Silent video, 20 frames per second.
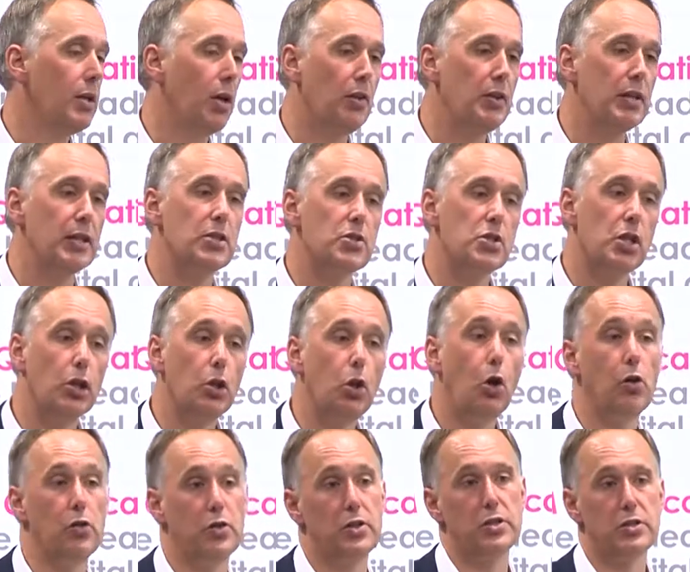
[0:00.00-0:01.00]
I think there's a
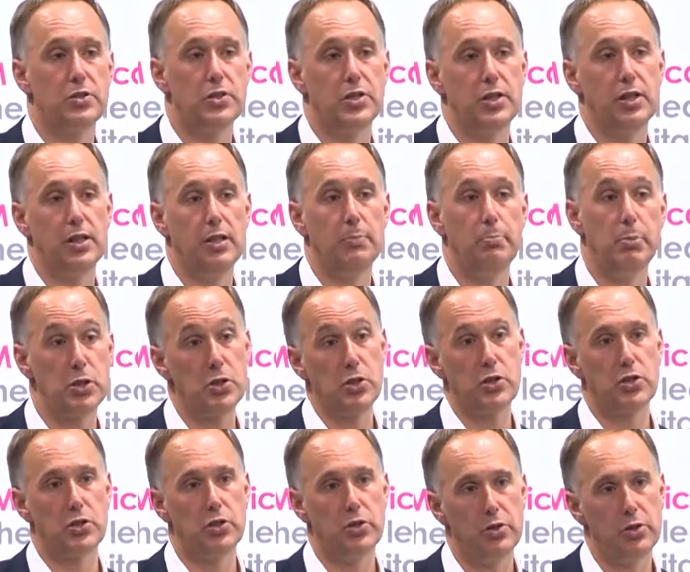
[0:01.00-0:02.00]
lot that
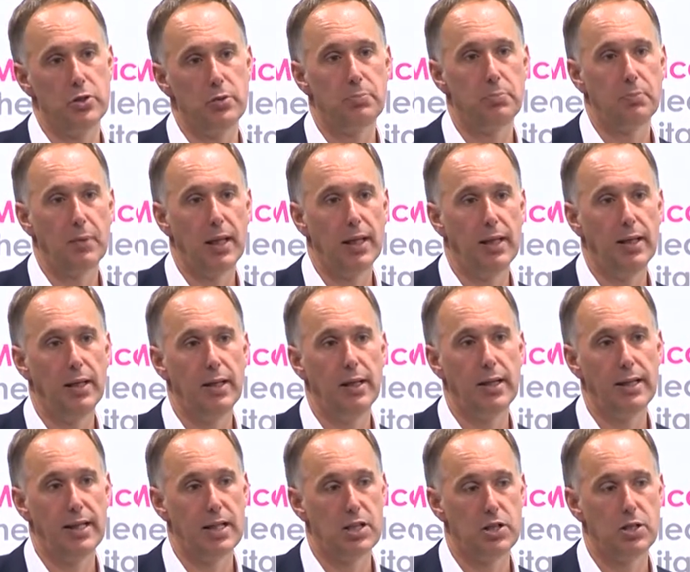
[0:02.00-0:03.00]
business can do.
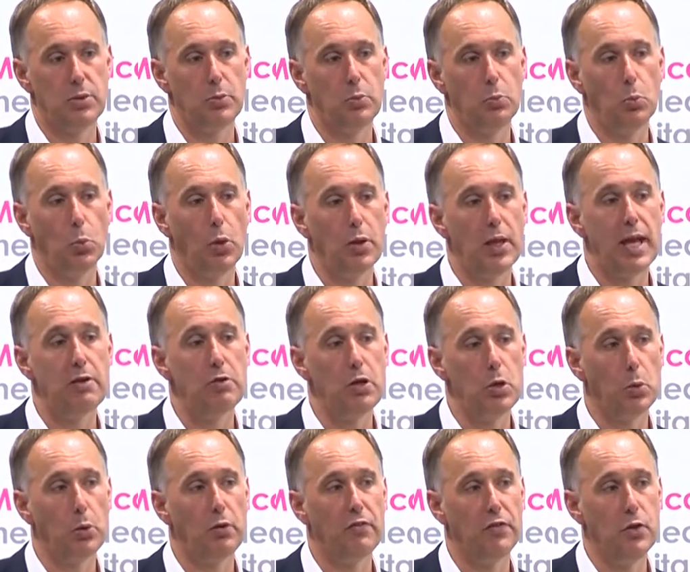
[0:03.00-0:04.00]
And that's the one area I
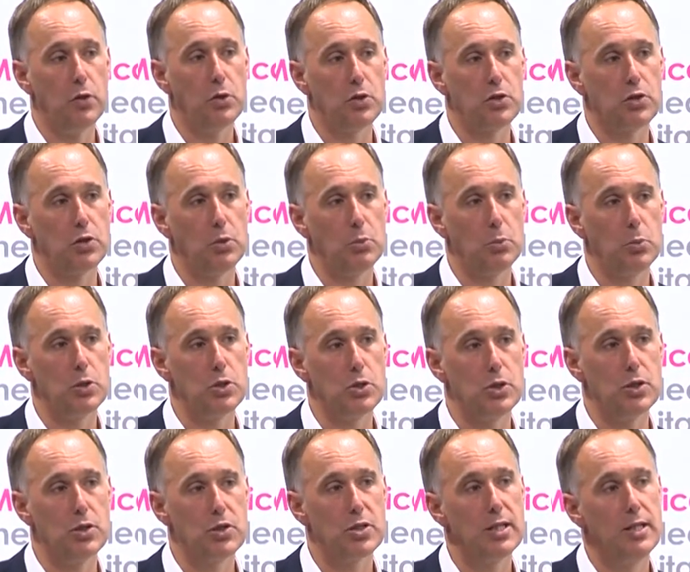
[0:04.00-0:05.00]
want to focus on, which
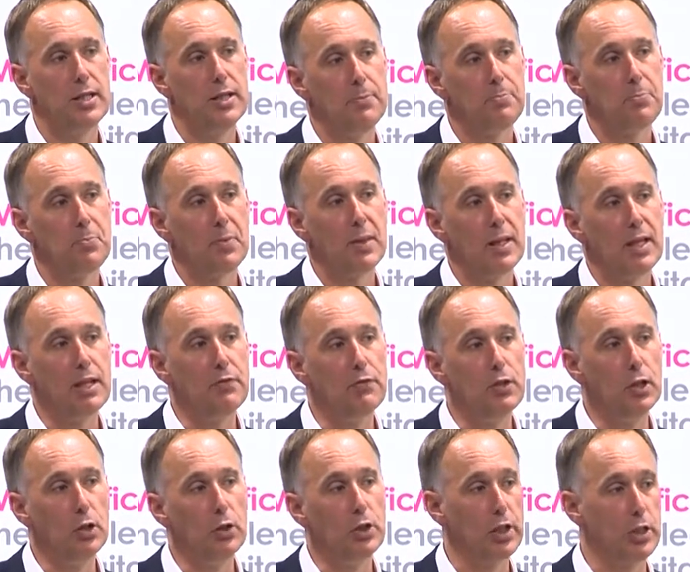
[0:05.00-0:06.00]
is if
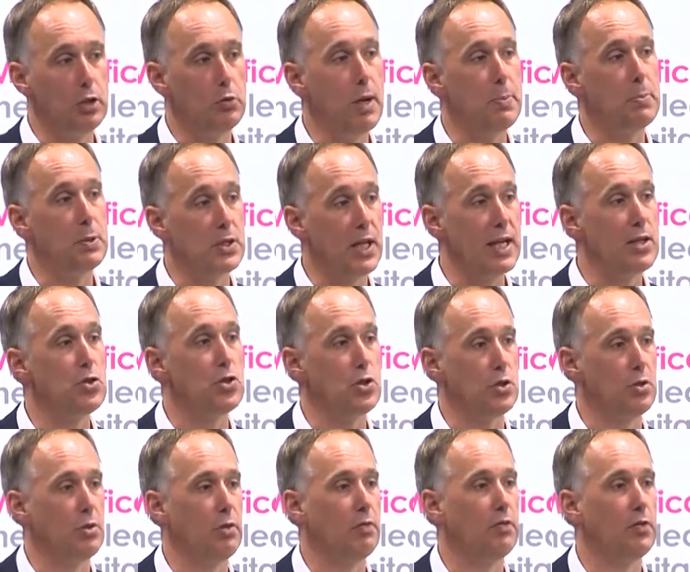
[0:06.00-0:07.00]
you look at the
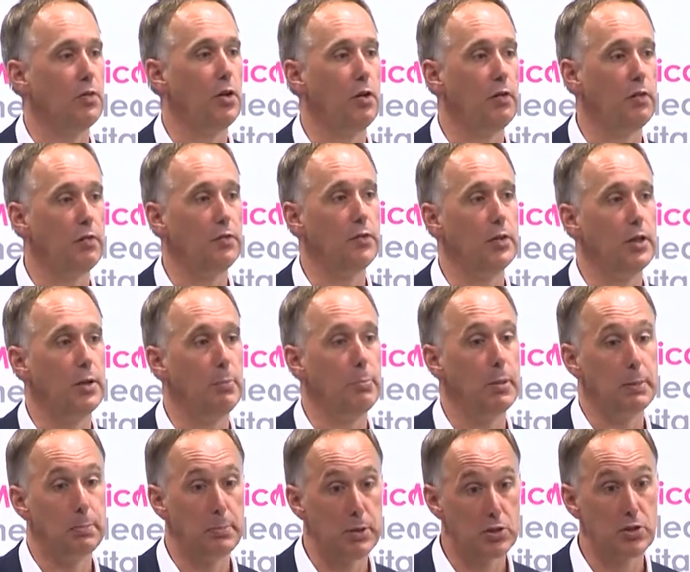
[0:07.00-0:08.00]
reputation of
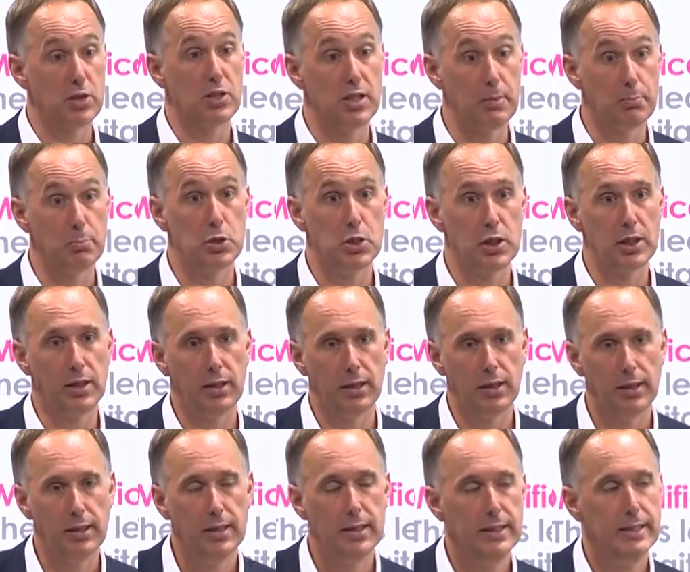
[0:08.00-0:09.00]
big business in
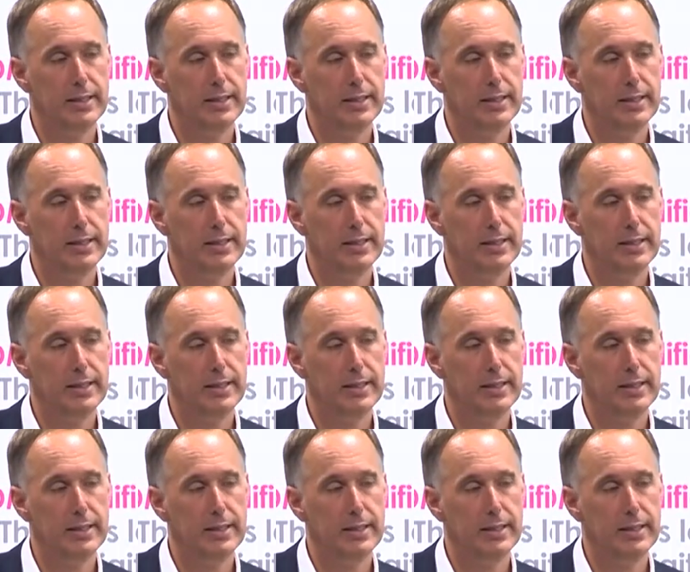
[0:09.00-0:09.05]
particular